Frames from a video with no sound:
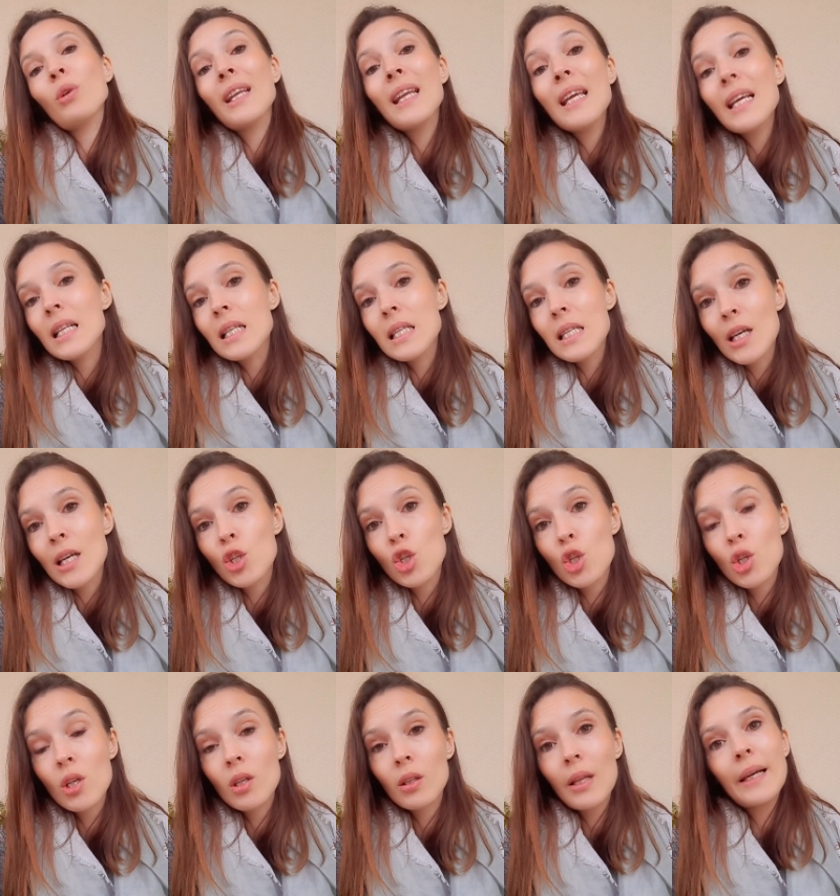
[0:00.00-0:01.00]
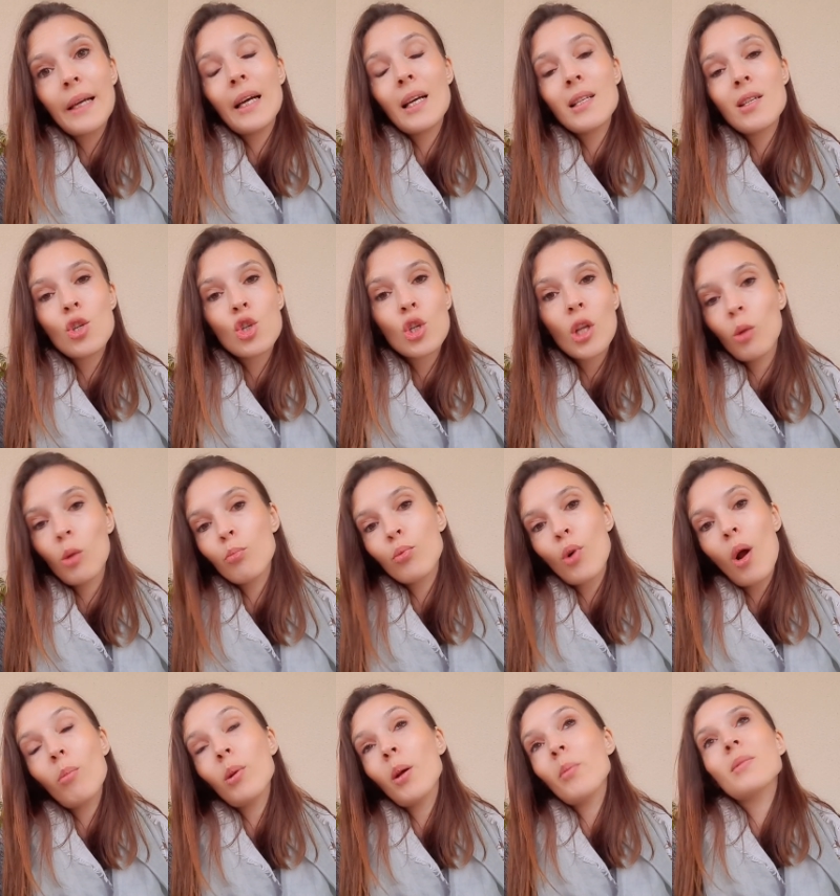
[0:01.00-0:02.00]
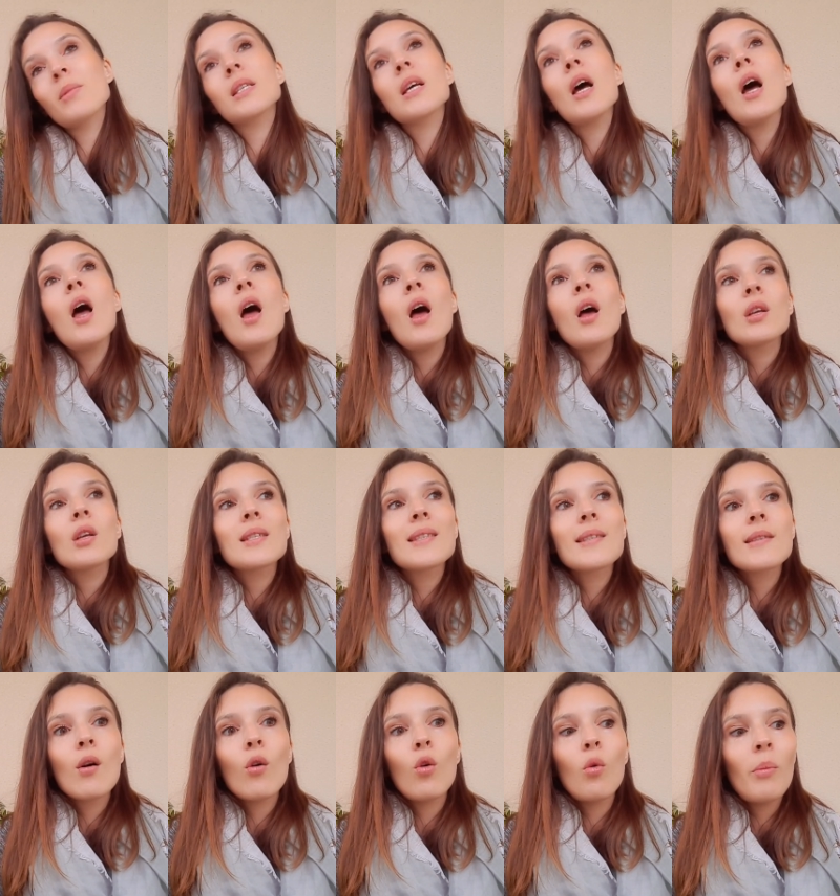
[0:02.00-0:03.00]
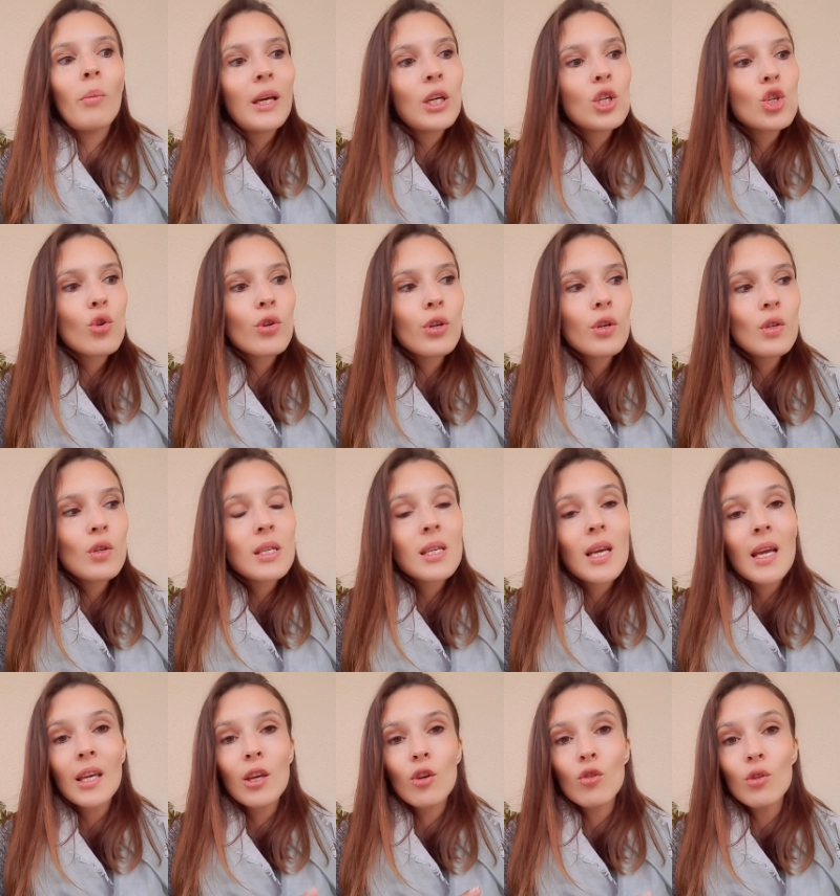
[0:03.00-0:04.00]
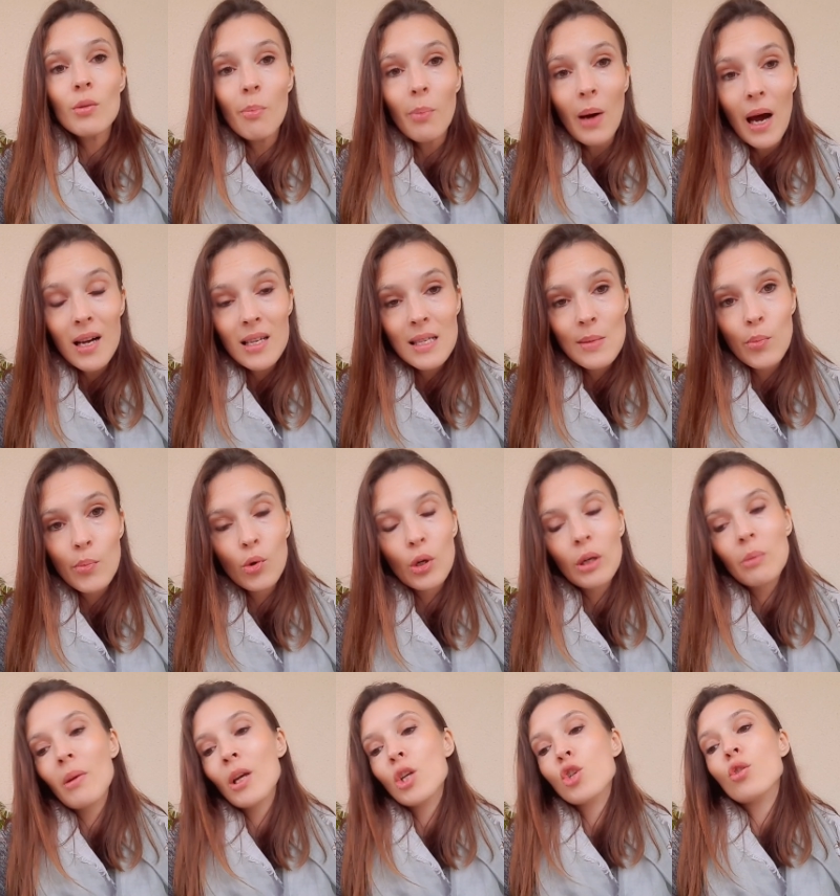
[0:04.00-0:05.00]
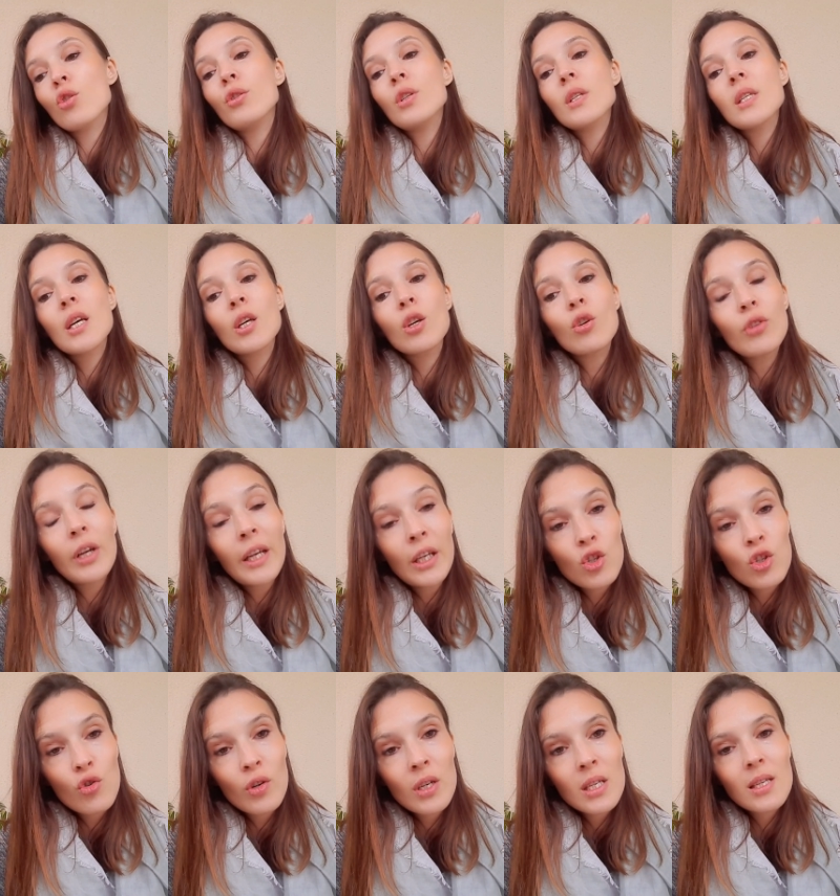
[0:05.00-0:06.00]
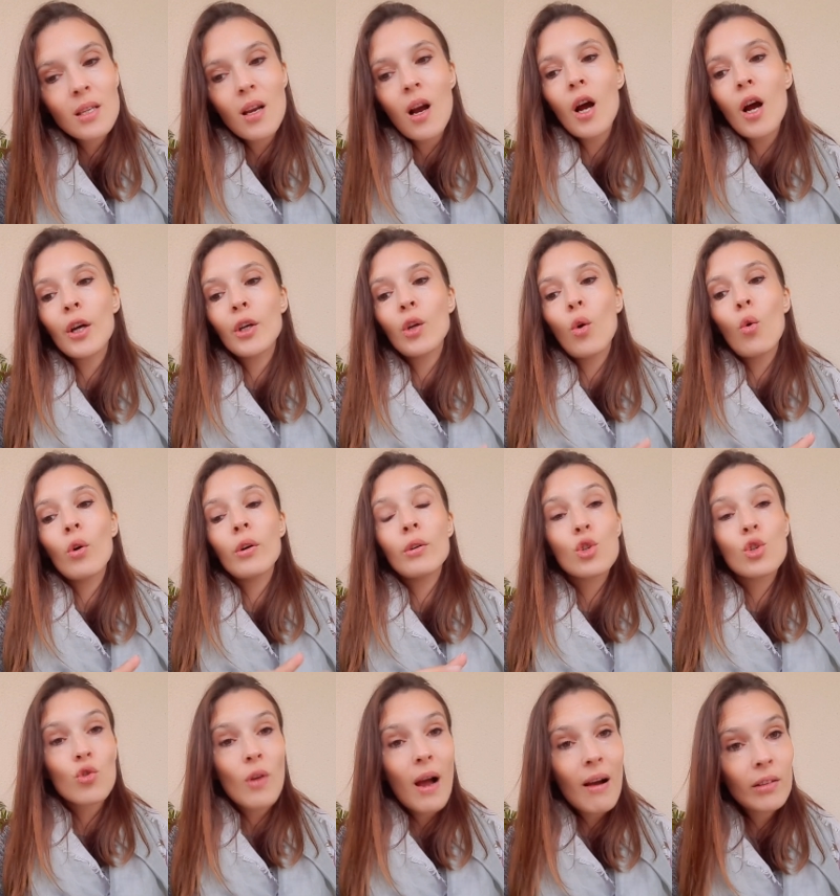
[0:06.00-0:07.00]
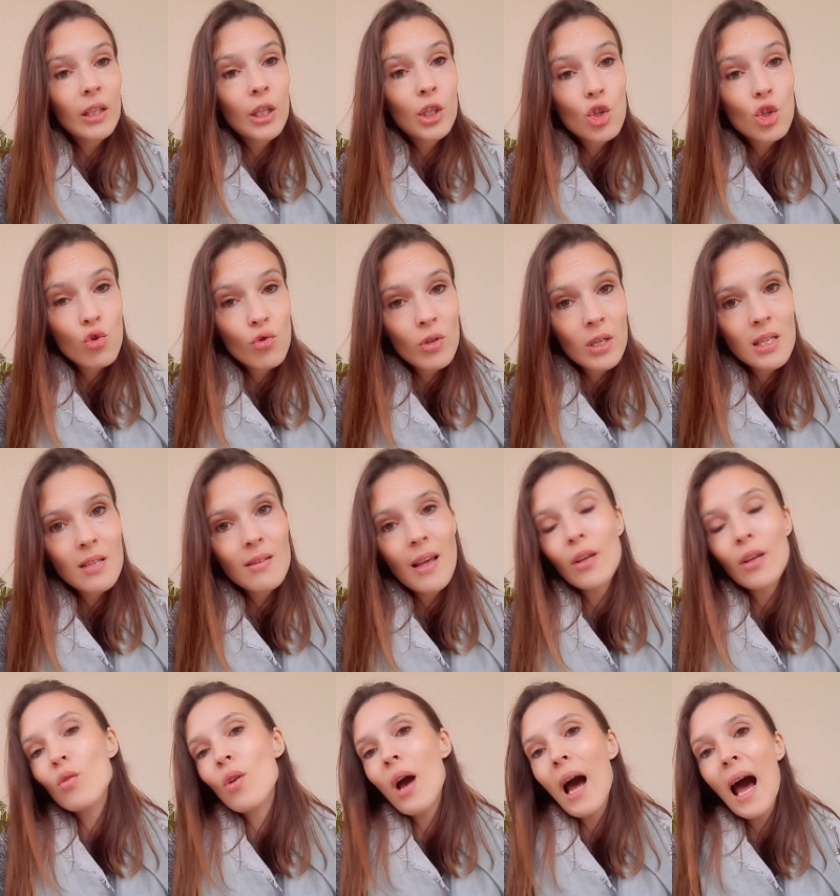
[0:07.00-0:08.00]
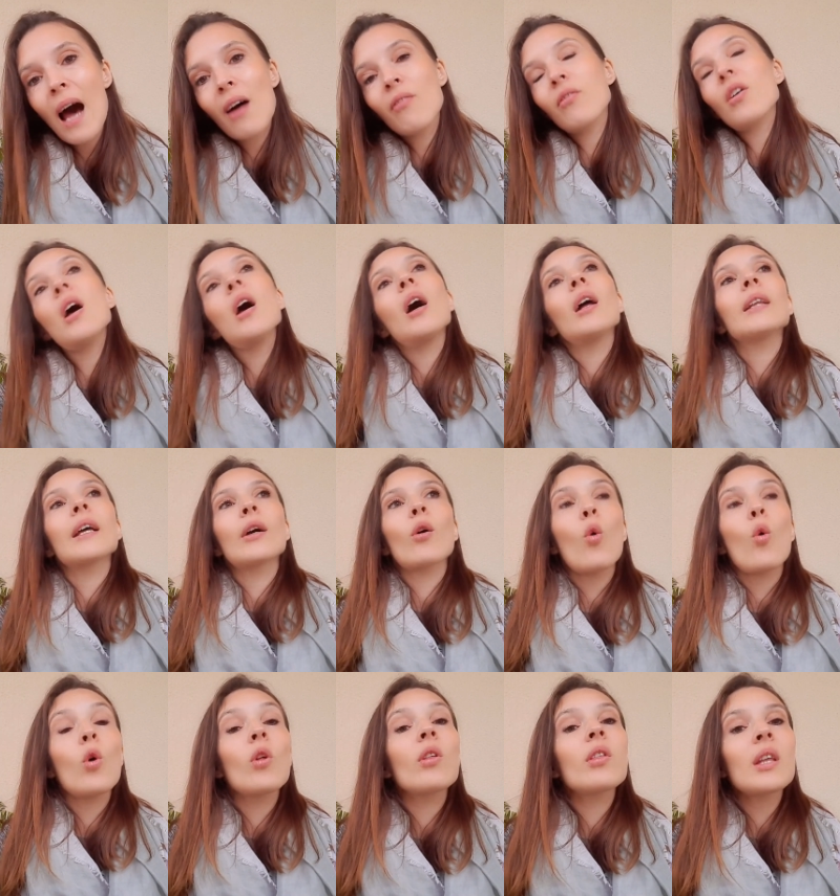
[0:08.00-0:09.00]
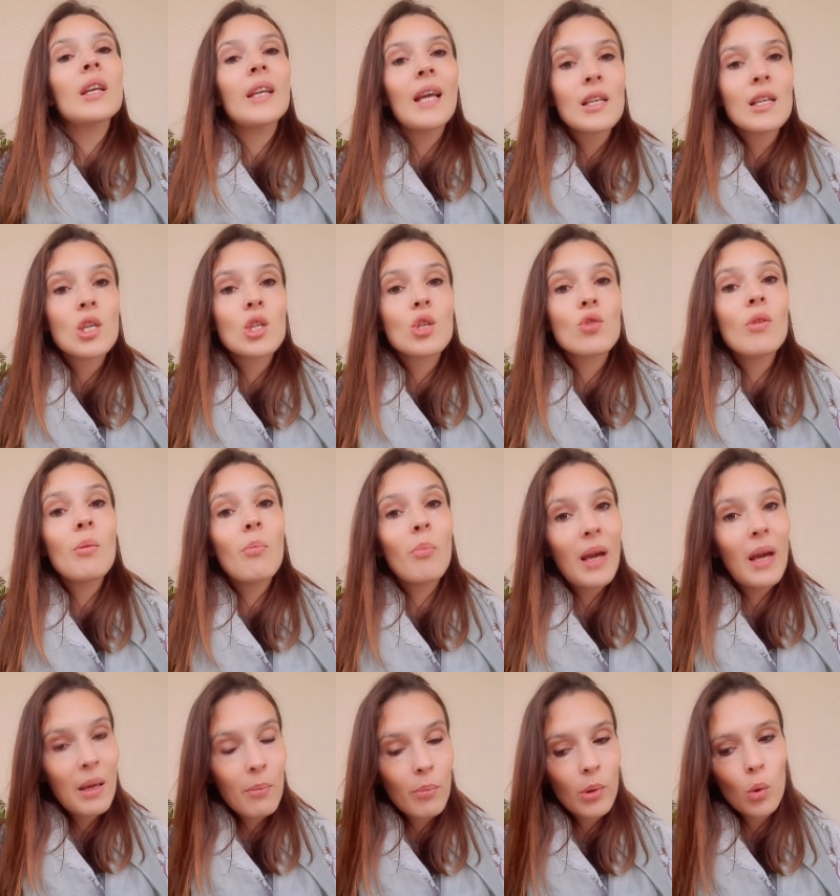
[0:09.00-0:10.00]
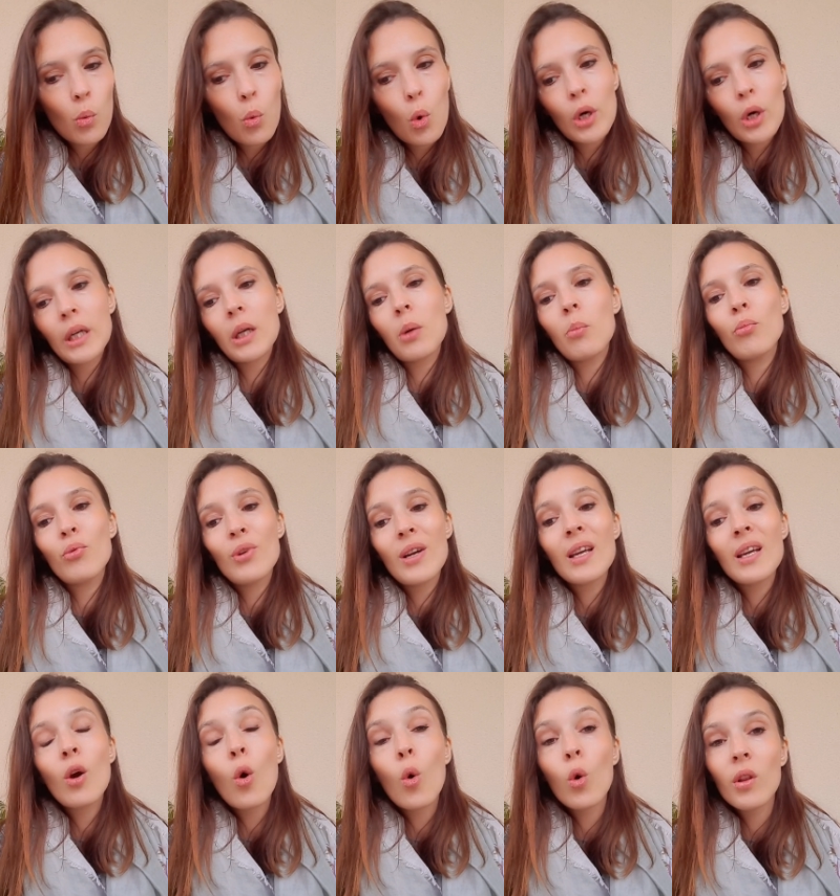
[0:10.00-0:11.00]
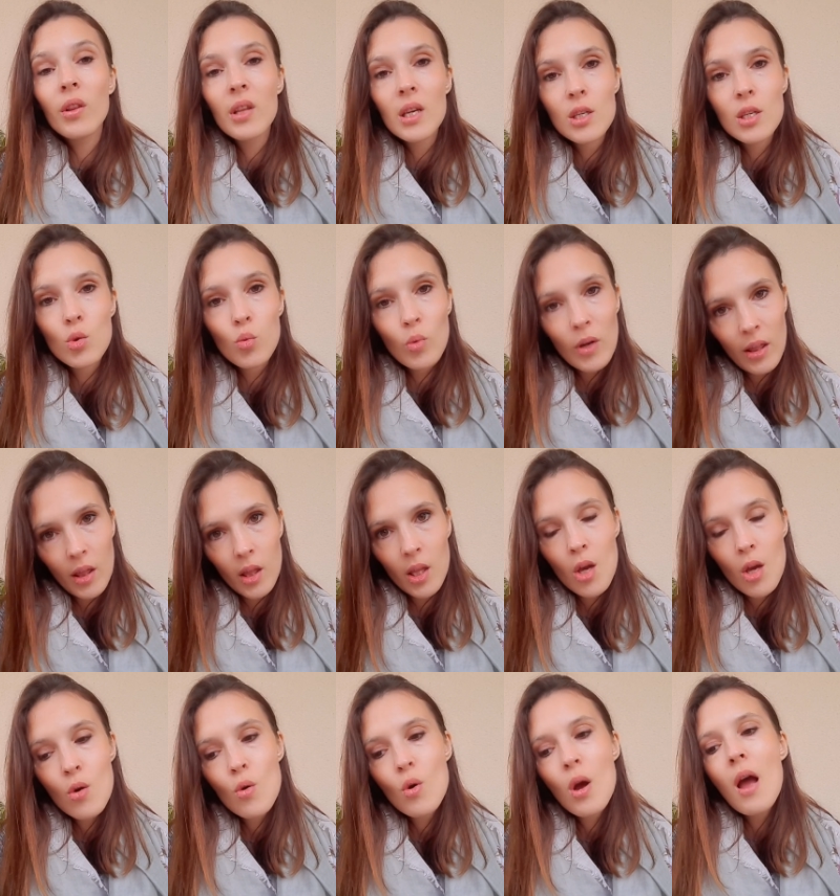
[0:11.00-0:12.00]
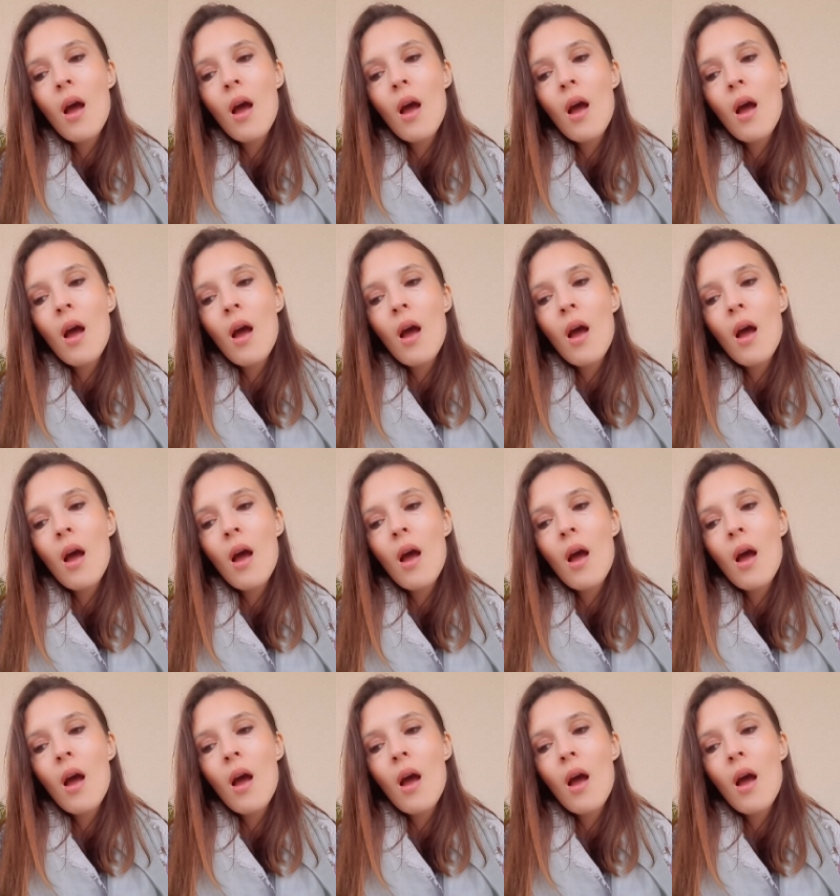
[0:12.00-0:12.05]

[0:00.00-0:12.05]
need such like additional problems. So make sure you take your passport, make sure you take your insurance card or travel insurance that you have, like all the necessary paperwork. Bring all this with you,